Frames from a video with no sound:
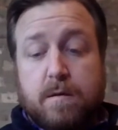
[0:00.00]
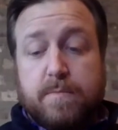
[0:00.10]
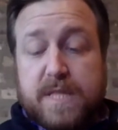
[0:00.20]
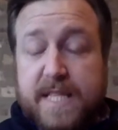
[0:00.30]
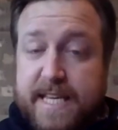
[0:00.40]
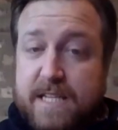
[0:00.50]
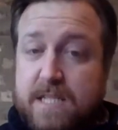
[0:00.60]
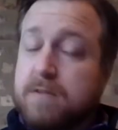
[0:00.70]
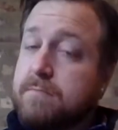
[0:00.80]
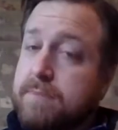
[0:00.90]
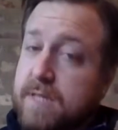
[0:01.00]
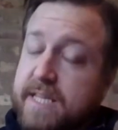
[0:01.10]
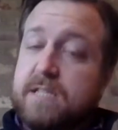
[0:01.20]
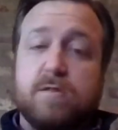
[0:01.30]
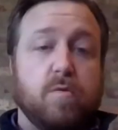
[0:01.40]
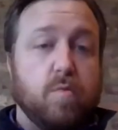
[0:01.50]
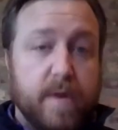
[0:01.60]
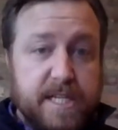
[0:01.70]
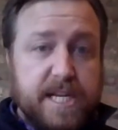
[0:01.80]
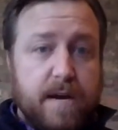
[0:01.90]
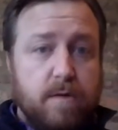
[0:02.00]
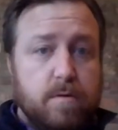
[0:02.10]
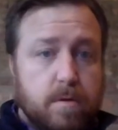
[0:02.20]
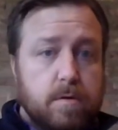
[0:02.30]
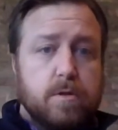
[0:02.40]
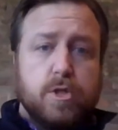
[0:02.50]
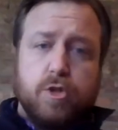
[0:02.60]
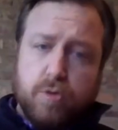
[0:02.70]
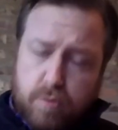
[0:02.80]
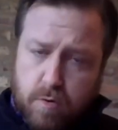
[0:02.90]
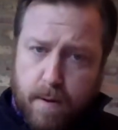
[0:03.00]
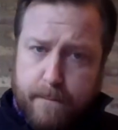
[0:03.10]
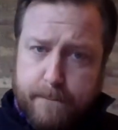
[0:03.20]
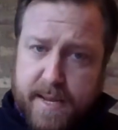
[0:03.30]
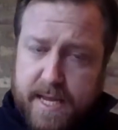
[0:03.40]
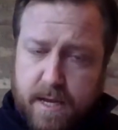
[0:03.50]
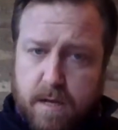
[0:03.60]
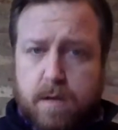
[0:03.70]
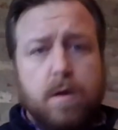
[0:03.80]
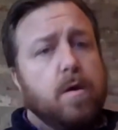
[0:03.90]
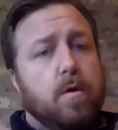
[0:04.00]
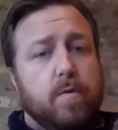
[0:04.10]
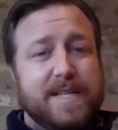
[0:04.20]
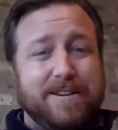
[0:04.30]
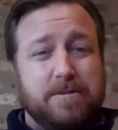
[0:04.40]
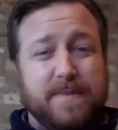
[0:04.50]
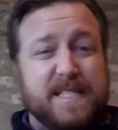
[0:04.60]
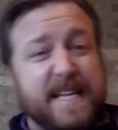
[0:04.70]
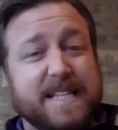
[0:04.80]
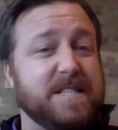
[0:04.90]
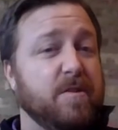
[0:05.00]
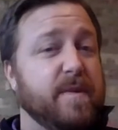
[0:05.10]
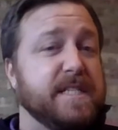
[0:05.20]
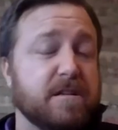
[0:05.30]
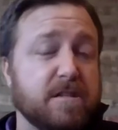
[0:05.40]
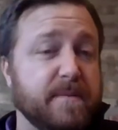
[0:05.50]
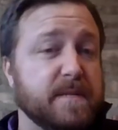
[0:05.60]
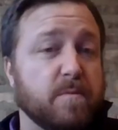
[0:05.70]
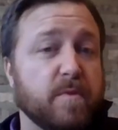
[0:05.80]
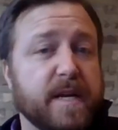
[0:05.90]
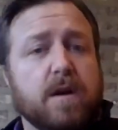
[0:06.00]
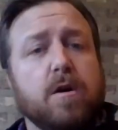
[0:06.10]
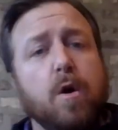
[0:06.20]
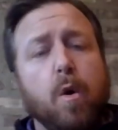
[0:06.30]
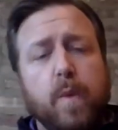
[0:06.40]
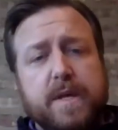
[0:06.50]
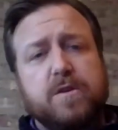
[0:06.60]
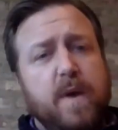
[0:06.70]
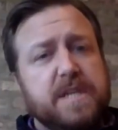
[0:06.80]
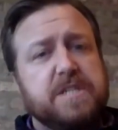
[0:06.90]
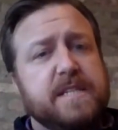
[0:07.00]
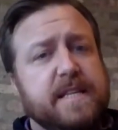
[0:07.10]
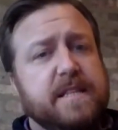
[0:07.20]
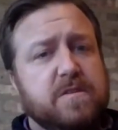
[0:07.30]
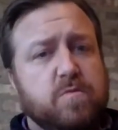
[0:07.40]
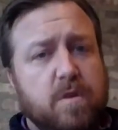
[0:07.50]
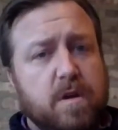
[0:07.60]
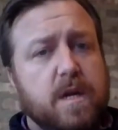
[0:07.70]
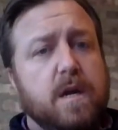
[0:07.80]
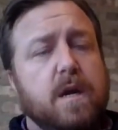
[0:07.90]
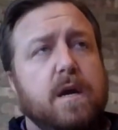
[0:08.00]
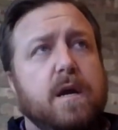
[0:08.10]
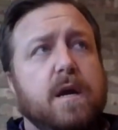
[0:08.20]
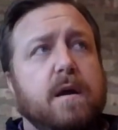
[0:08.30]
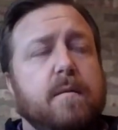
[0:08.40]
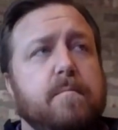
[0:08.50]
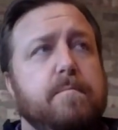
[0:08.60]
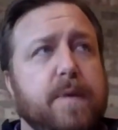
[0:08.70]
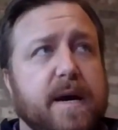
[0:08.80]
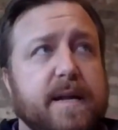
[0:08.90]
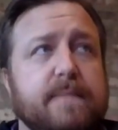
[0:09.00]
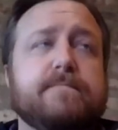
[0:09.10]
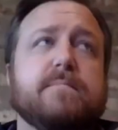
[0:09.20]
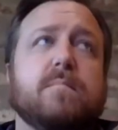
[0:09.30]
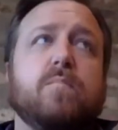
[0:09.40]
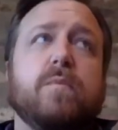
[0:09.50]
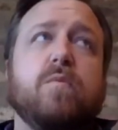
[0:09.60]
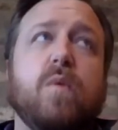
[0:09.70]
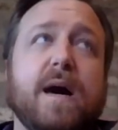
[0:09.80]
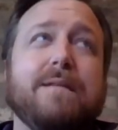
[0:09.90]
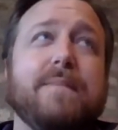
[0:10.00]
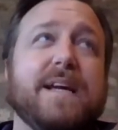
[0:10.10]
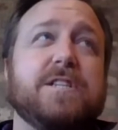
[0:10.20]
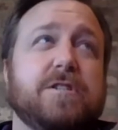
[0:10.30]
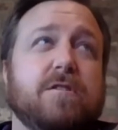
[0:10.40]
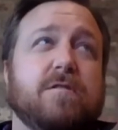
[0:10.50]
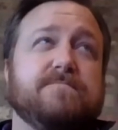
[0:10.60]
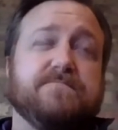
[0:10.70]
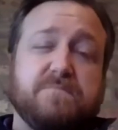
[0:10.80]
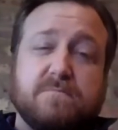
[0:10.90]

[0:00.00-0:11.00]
Please reach out to me or reach out to Miss Stacy, reach out to Miss Marina with questions on this work. But we want to make sure,